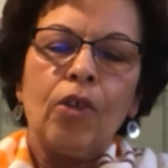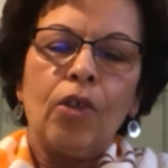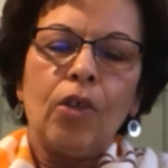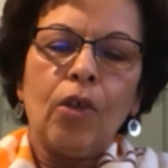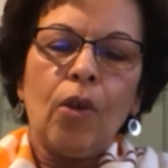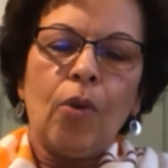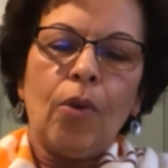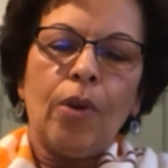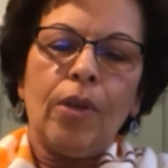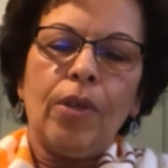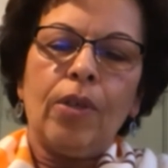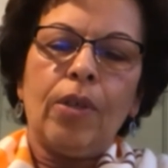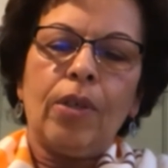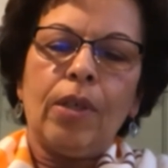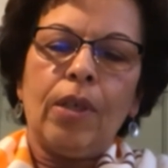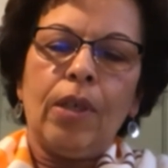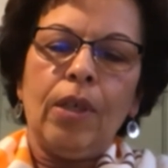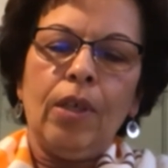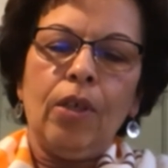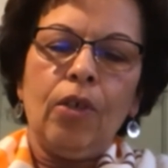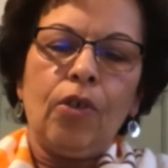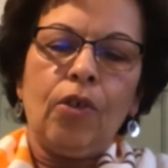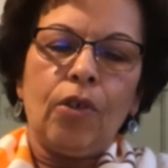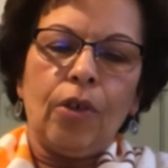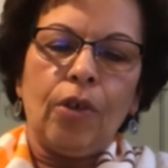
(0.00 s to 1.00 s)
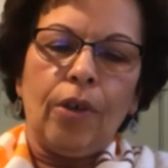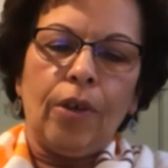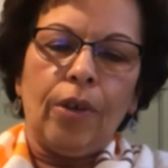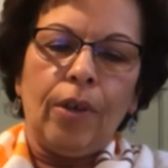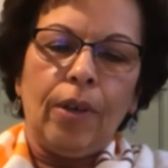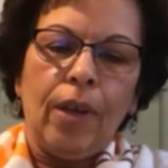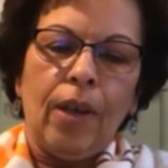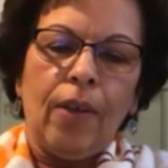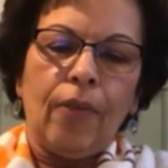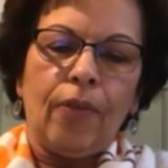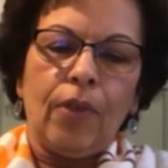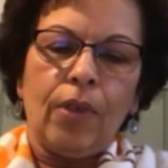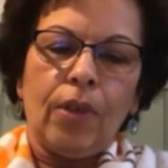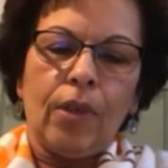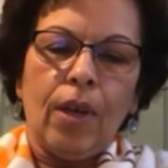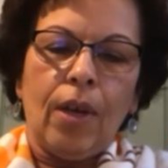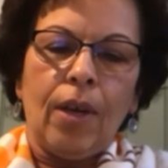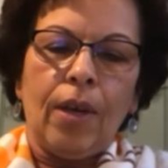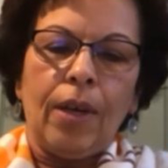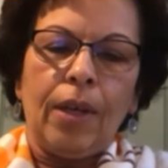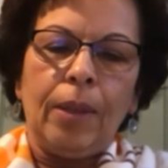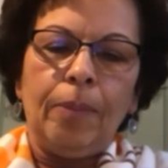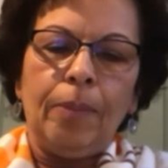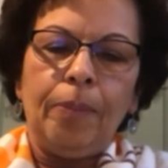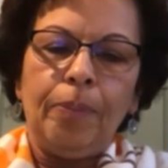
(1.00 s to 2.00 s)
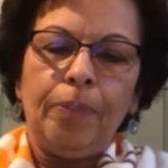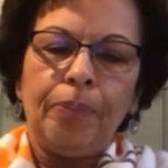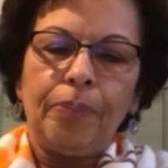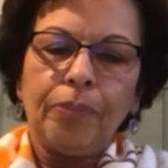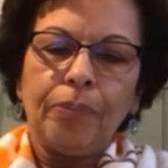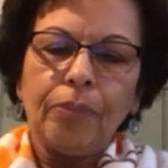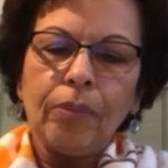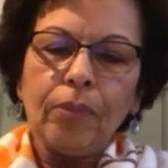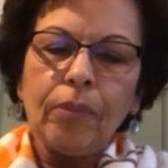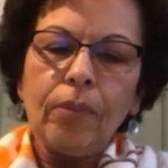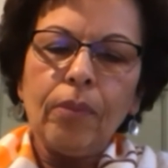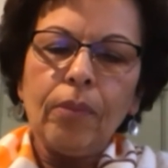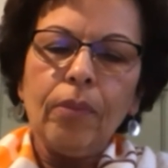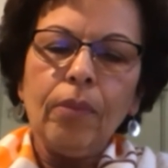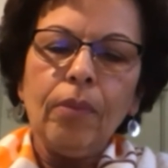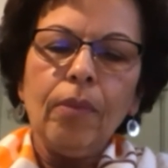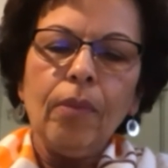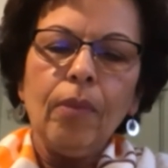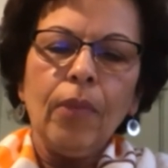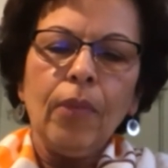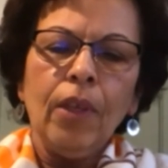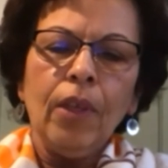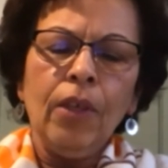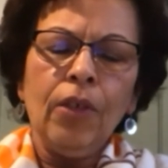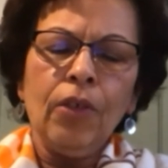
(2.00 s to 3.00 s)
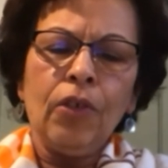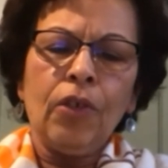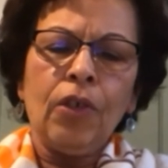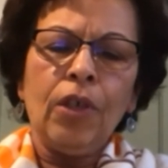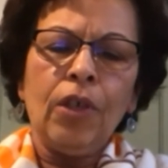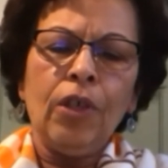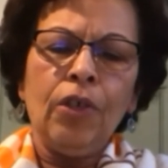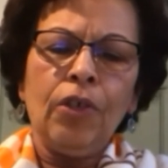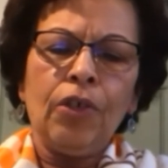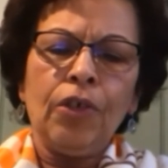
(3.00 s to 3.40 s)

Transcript: So his teacher at the time, his